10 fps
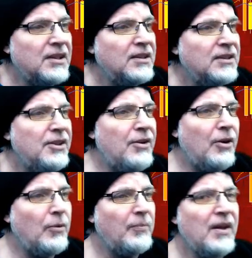you know,
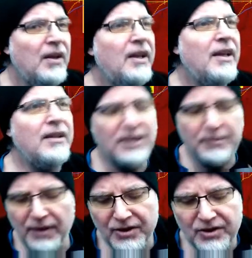and
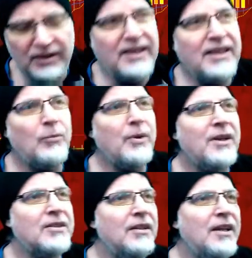especially when it's
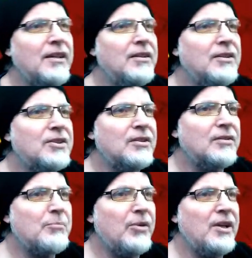like this,
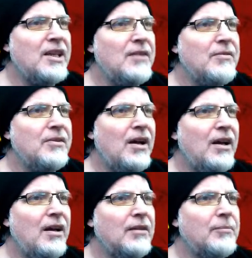break even
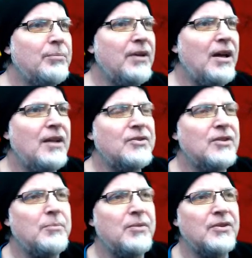
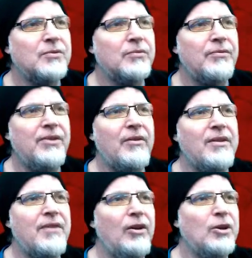concept is very
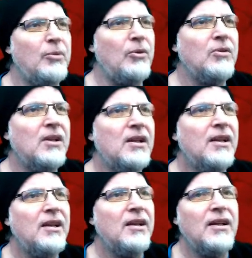valuable.
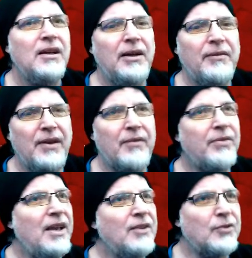If
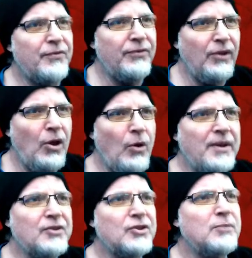things are flowing
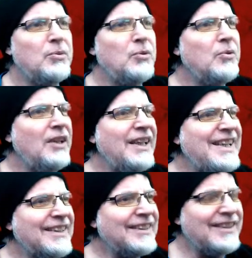smoothly,
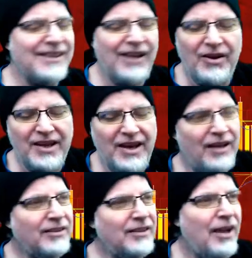oh yeah,
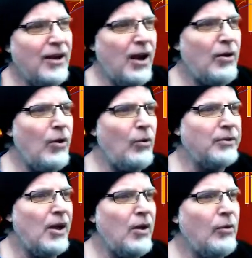I'll
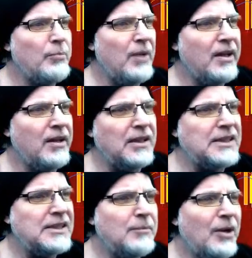hold my
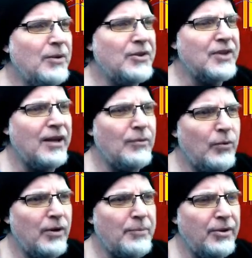my risk at where
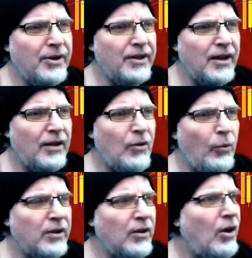I put it in. I'll hold
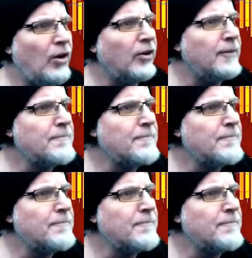it longer.